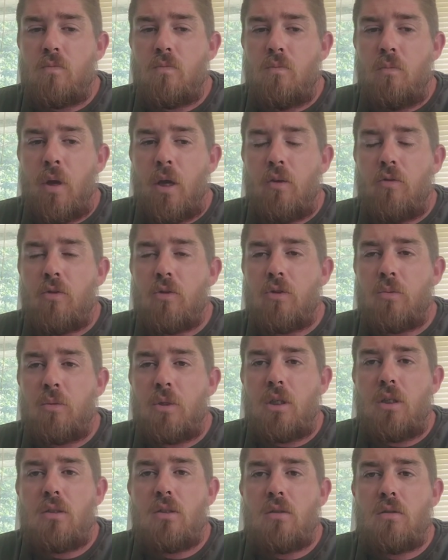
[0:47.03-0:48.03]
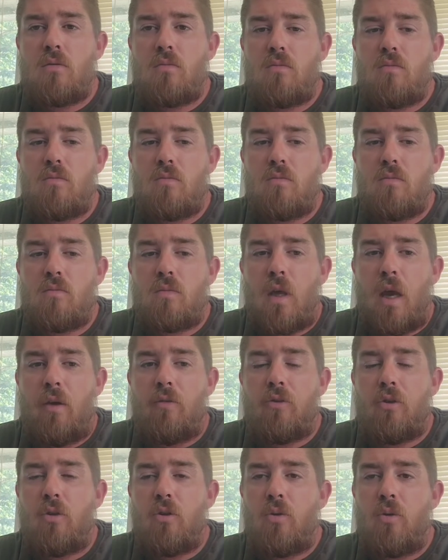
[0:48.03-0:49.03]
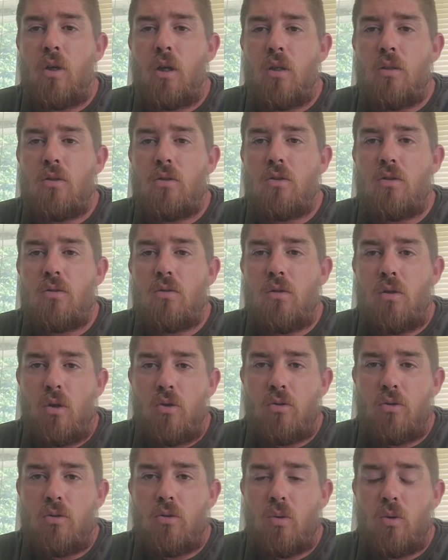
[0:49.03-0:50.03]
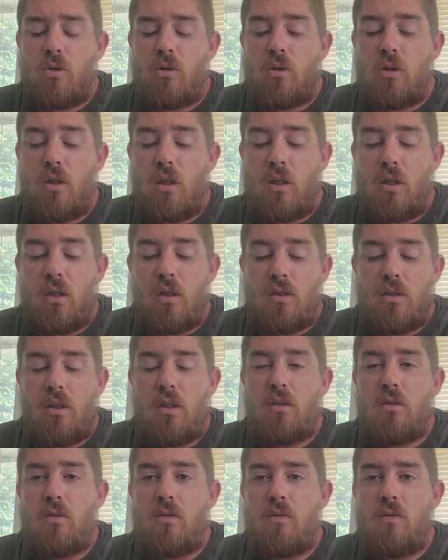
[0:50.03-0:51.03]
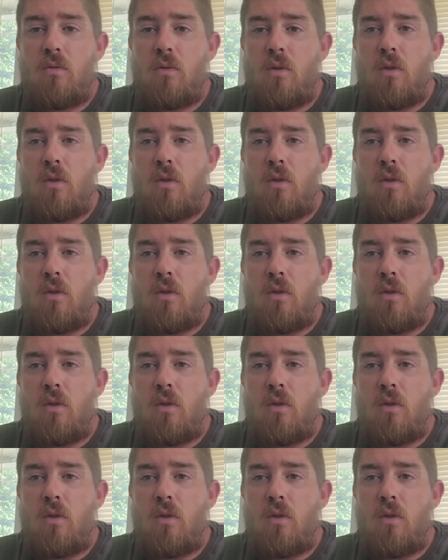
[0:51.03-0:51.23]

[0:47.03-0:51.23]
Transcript: Make for some decent afternoon hunts closer towards the end of the season.